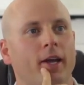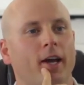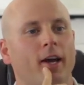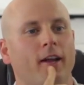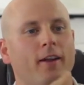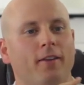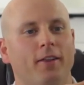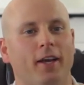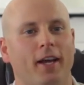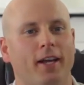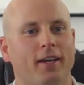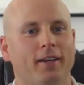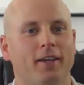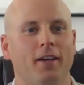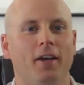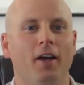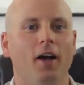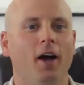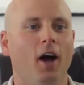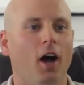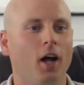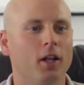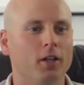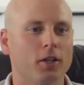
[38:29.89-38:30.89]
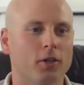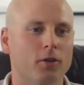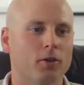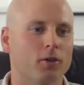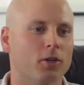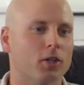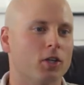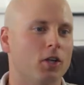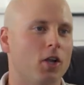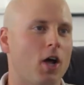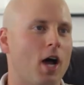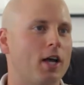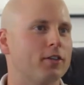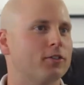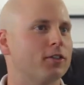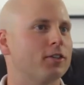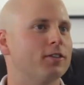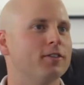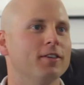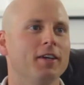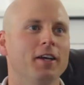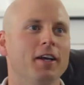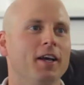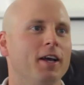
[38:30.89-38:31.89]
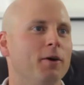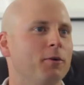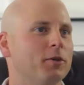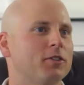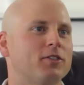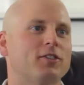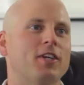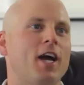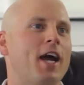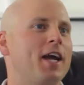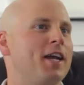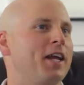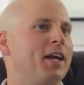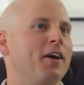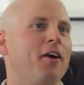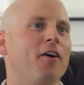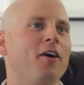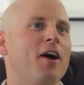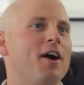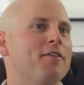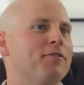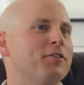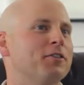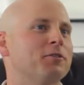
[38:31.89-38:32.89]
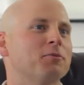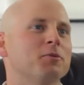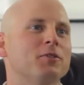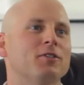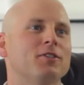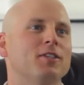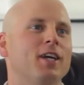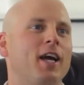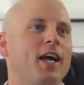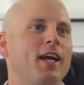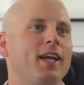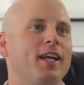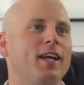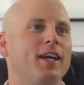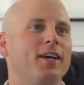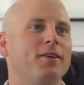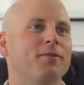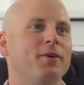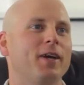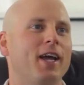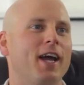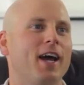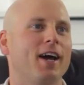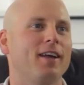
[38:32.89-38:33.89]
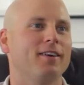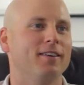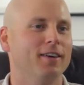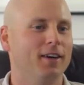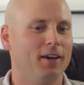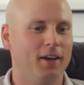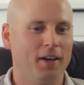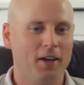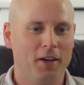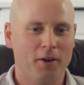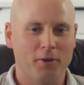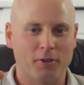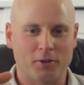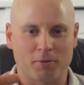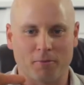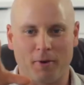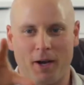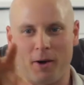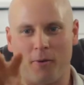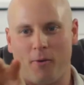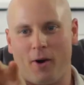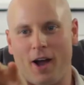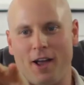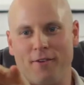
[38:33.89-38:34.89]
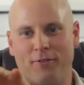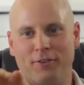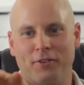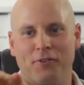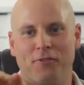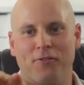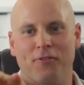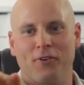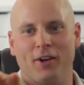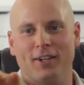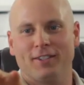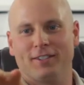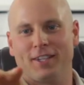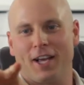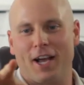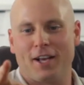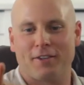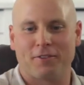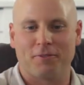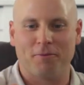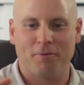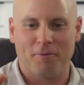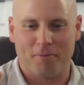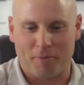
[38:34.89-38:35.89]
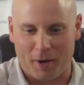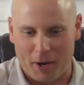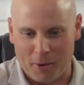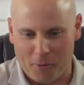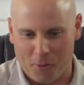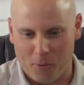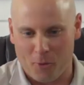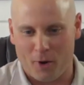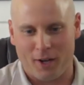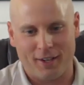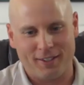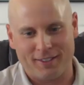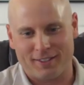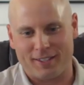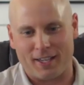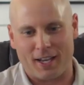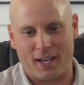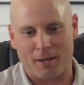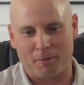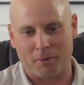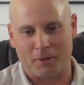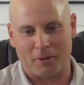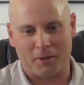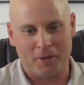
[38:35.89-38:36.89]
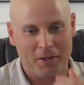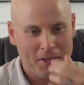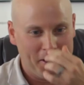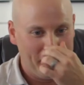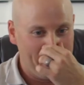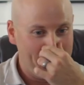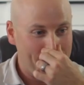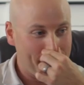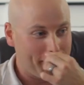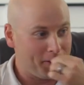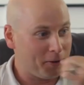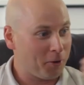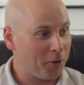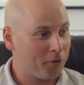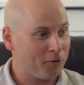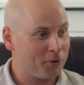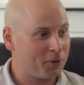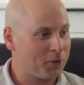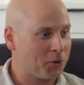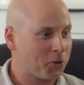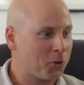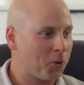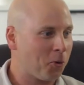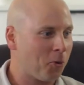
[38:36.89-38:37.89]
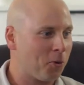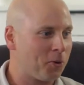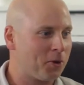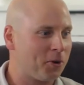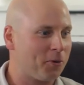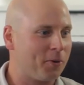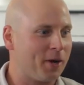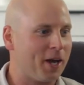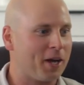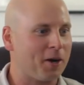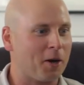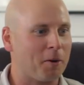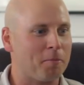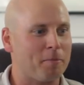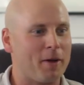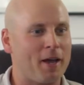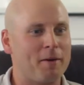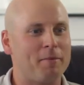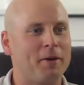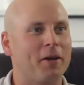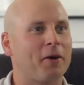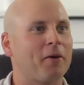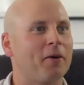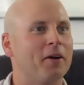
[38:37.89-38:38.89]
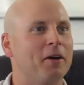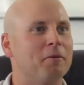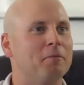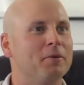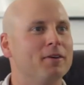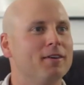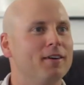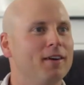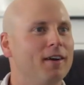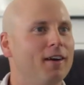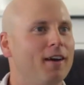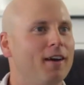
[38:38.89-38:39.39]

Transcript: we had like a little closet. It was tiny. Our office was tiny, and we had was my wife at the front desk, my one table, and then over in the corner we had our baby crib